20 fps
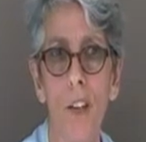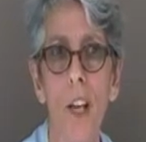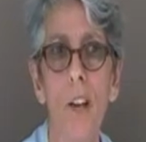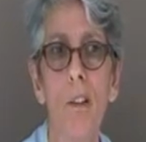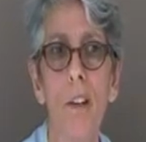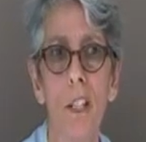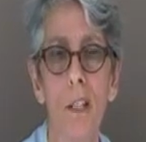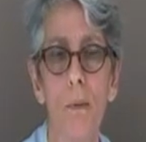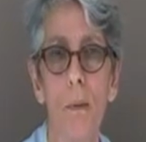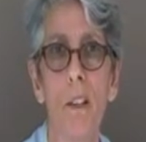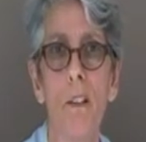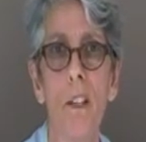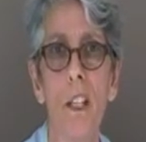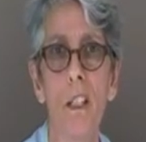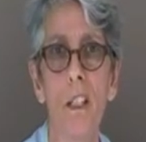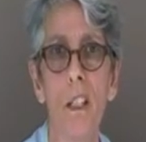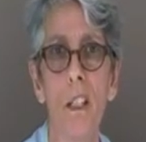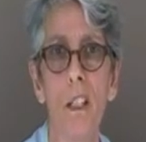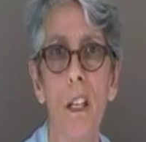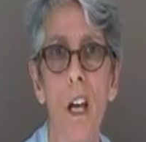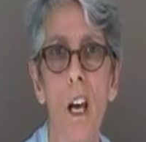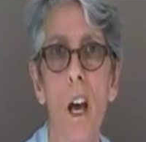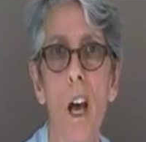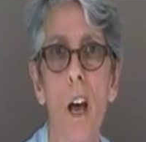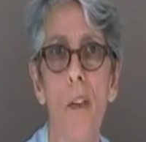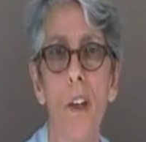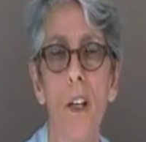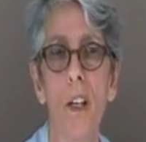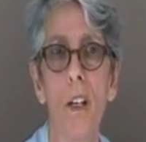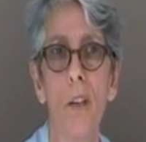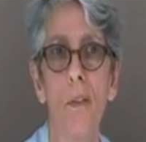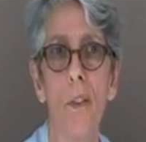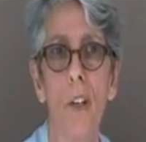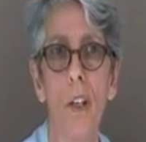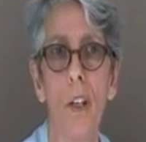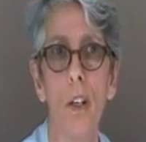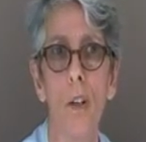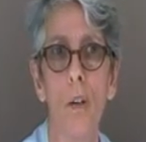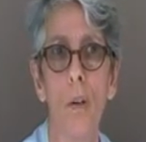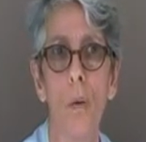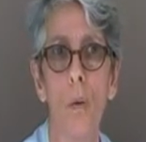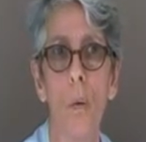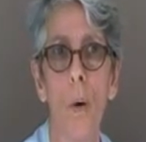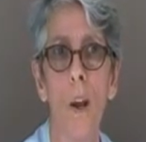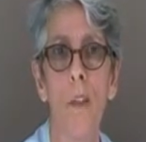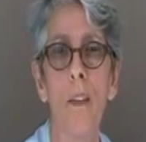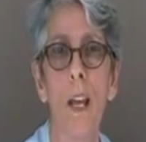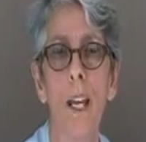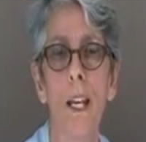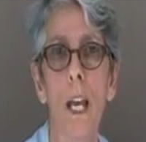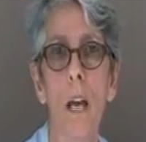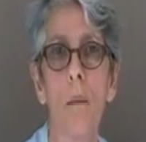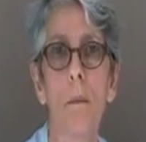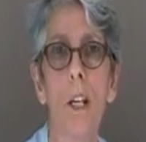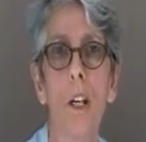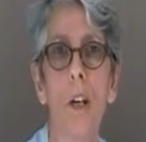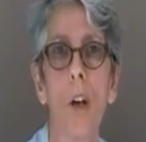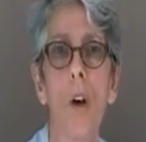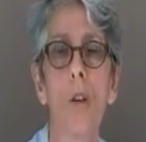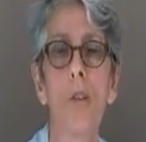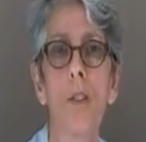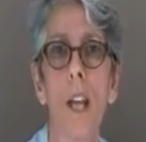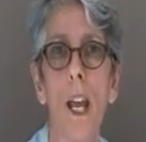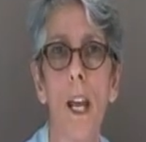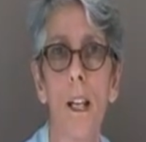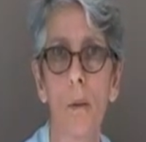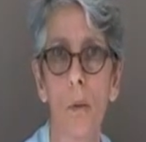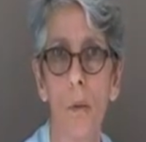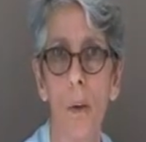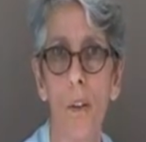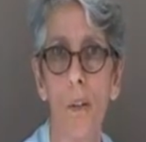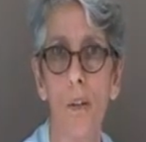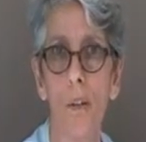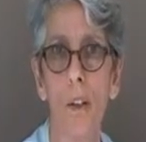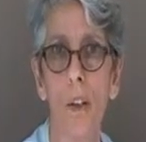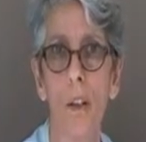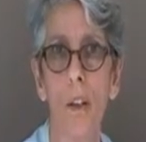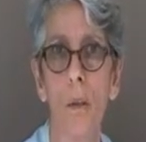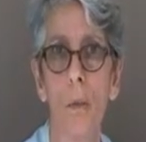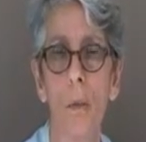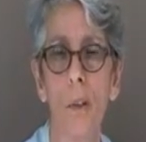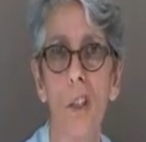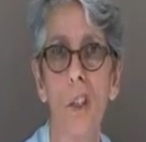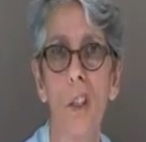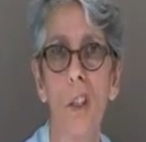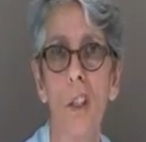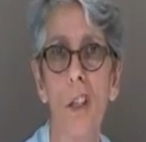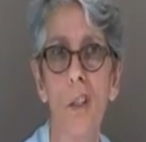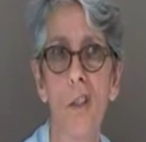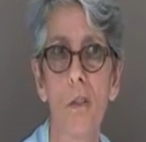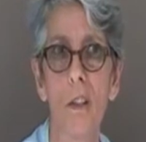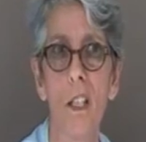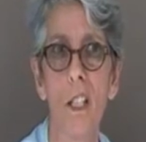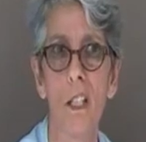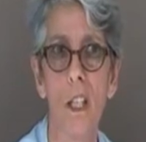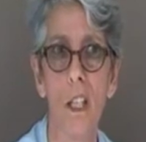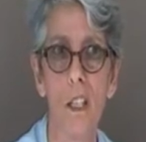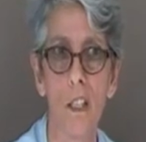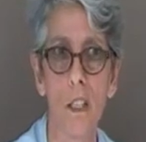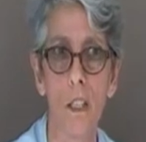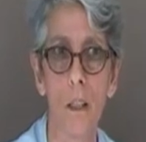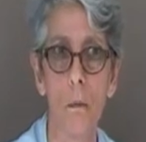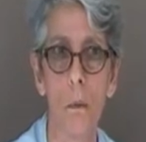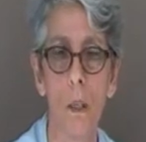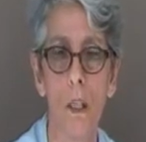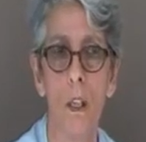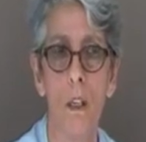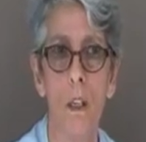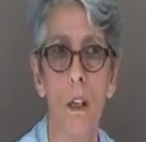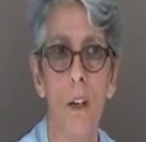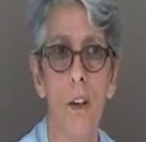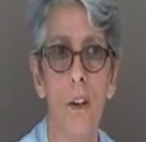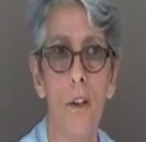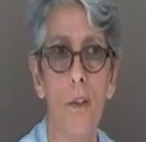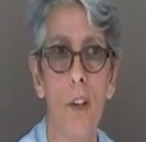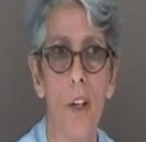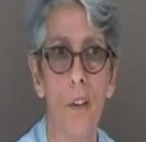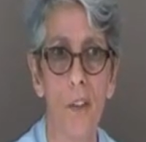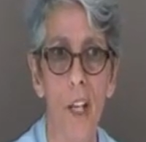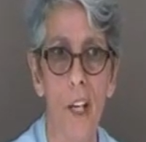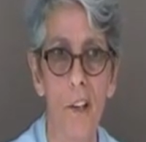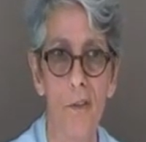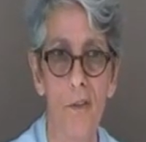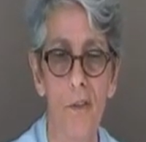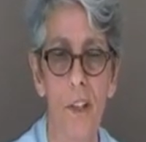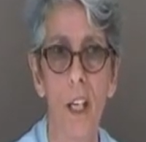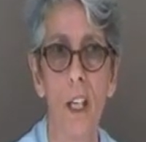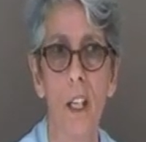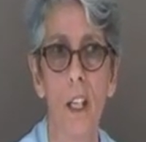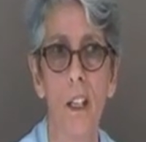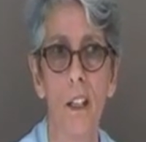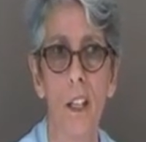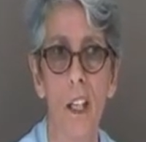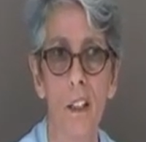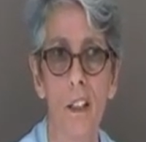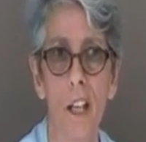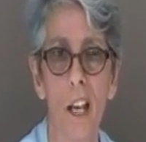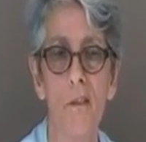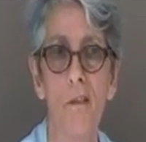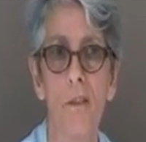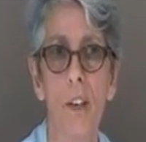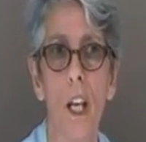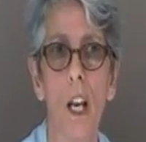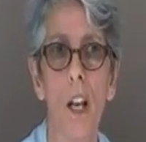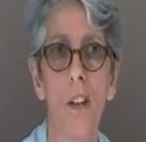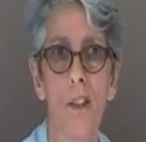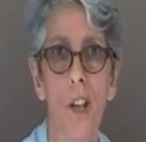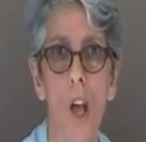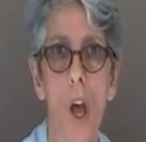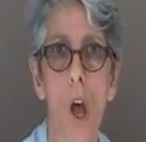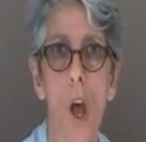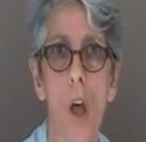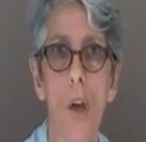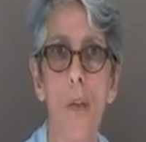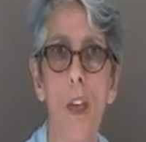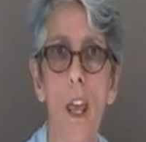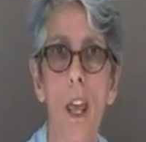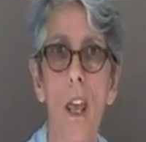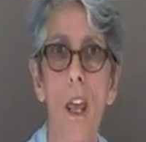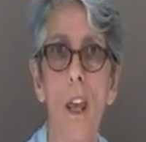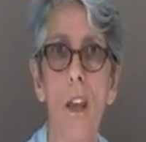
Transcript: their experiences are that when they come in contact with the tertiary system, that they feel as though